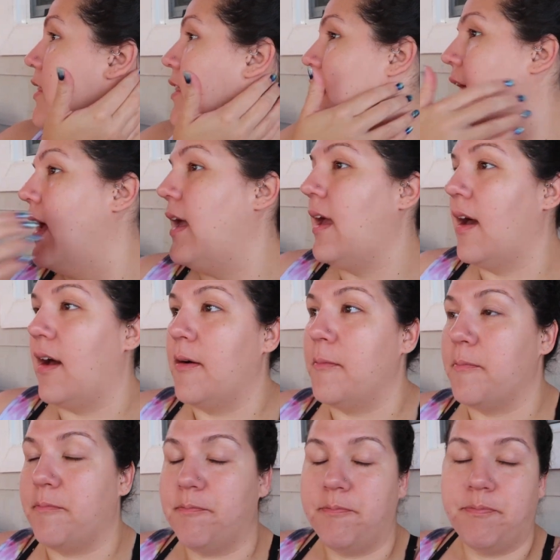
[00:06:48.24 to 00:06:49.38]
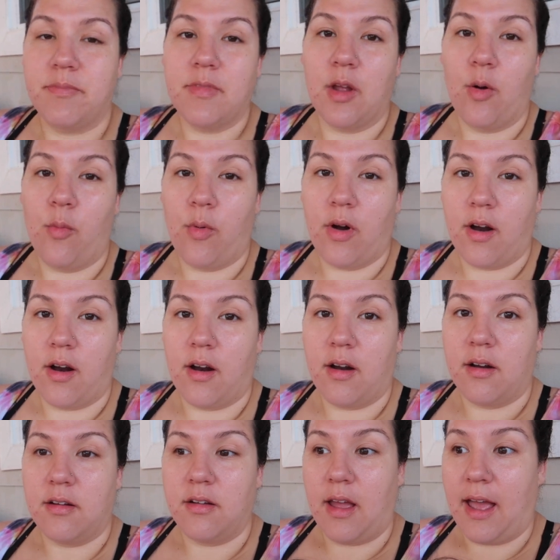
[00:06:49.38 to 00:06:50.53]
they um, were
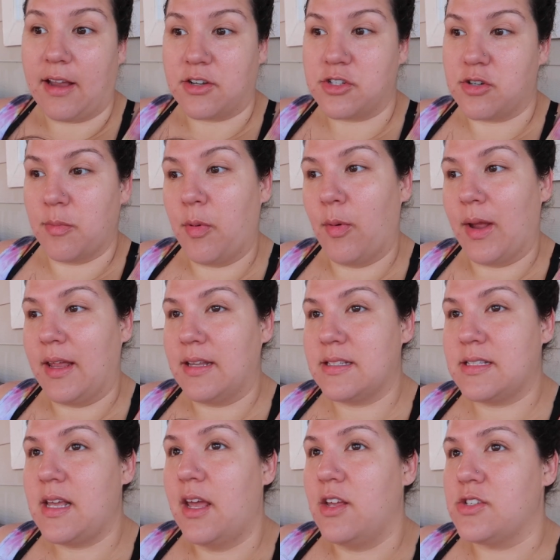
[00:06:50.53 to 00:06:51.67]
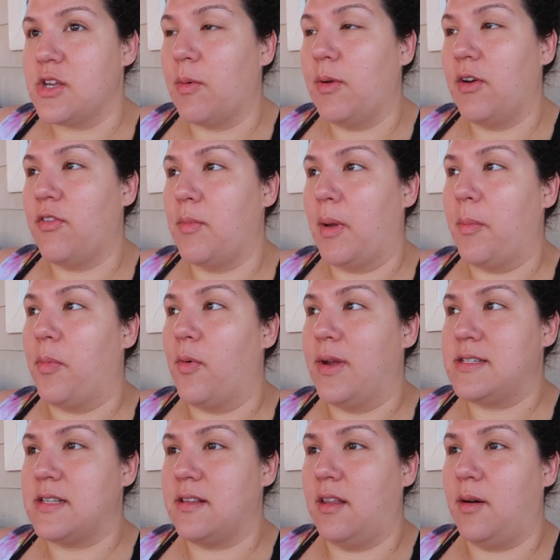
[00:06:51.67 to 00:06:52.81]
extra points. So I went over my
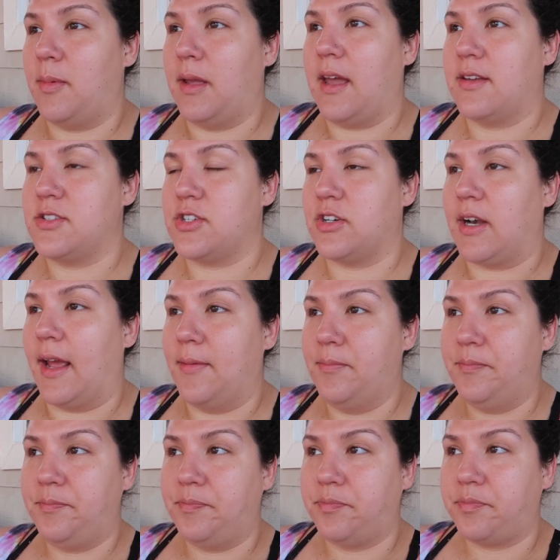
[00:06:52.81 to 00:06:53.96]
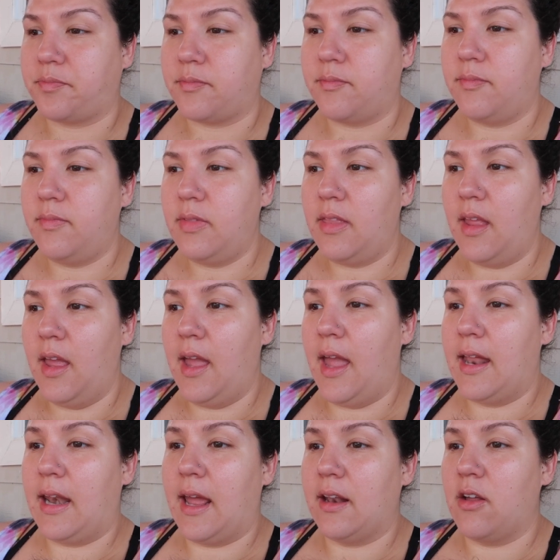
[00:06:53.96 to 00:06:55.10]
points a little bit yesterday
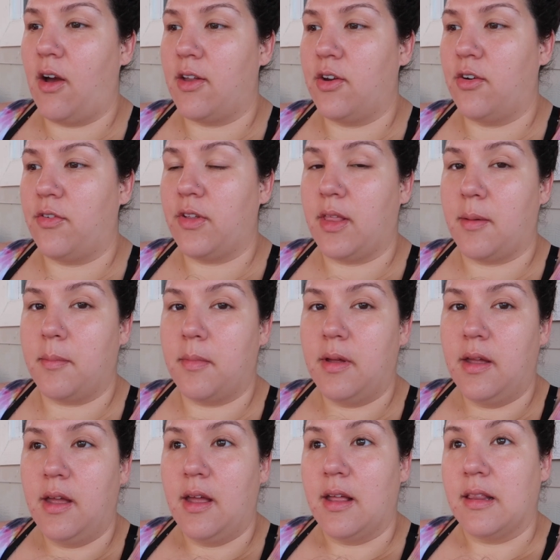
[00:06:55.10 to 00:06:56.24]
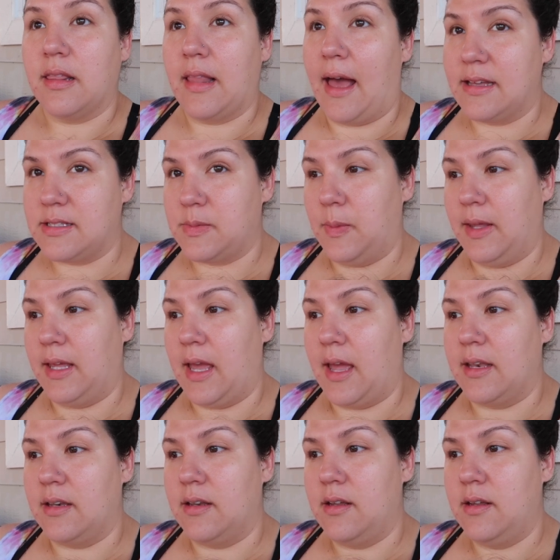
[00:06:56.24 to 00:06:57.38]
and I had gone over them last
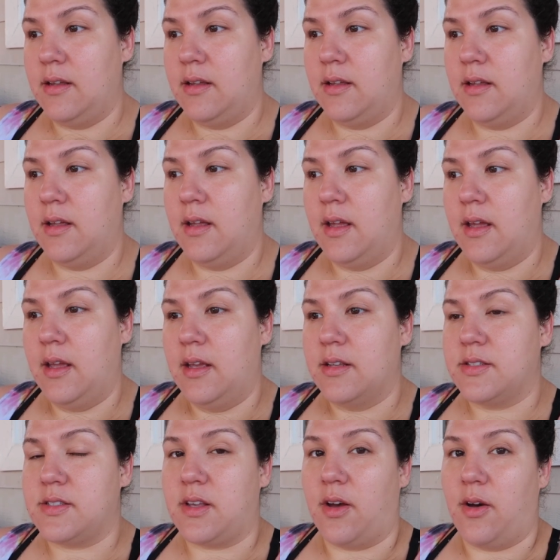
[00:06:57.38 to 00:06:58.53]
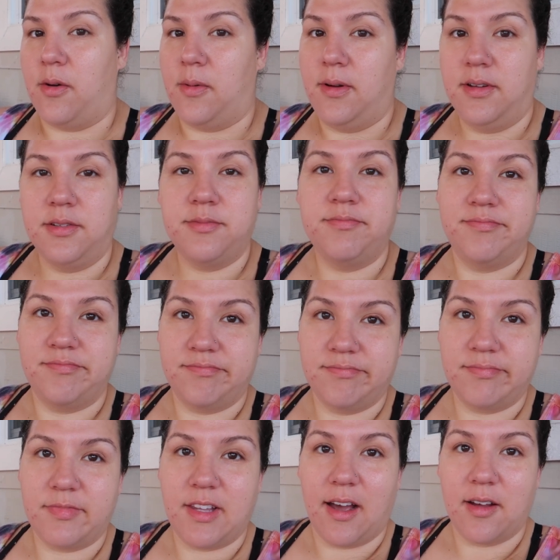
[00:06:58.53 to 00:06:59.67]
weekend. So
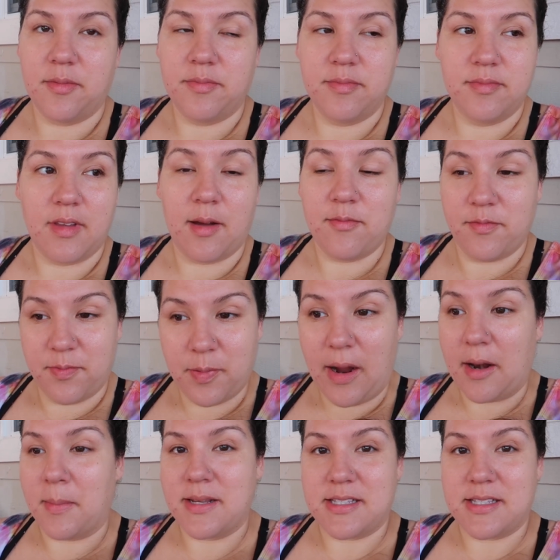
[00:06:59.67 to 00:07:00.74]
yeah, I'm proud of